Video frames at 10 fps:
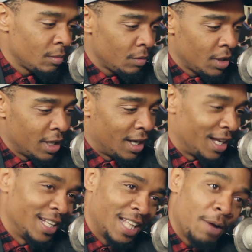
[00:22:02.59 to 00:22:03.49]

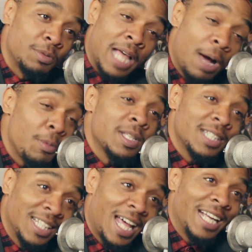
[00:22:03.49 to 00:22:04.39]
Yeah, that was
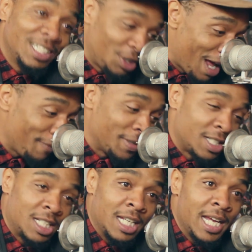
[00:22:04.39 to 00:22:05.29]
a light
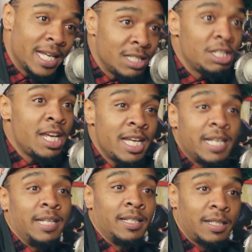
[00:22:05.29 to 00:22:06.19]
travesty,
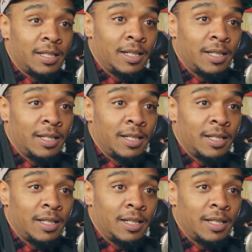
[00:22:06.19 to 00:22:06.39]
indeed.